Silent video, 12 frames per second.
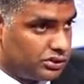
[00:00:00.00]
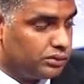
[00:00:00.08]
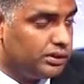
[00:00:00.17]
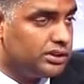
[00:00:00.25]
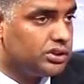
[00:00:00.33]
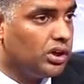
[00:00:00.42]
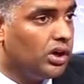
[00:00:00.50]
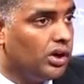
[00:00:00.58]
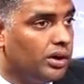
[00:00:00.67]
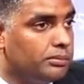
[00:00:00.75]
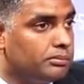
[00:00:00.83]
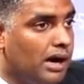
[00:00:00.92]
So we
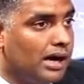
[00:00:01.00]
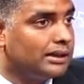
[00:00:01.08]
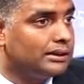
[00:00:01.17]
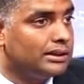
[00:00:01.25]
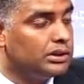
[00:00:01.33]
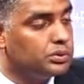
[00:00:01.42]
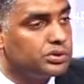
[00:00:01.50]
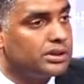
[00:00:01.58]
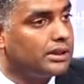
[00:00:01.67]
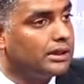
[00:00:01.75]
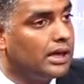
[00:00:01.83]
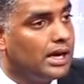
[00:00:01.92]
saw market
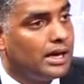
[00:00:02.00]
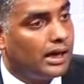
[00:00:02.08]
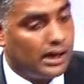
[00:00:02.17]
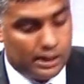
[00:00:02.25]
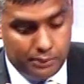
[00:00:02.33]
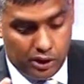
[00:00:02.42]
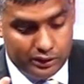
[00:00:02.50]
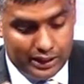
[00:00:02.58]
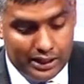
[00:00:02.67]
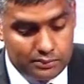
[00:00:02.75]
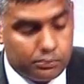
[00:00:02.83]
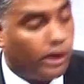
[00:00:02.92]
losing about
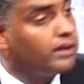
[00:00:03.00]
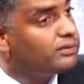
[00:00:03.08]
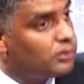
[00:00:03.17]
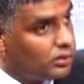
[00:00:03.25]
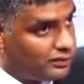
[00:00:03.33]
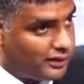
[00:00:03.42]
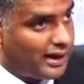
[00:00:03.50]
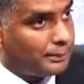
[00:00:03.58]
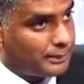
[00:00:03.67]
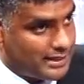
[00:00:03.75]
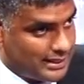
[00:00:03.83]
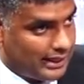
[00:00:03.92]

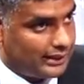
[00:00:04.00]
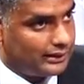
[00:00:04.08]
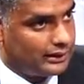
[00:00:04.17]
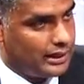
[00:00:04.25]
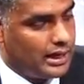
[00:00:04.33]
9.45%.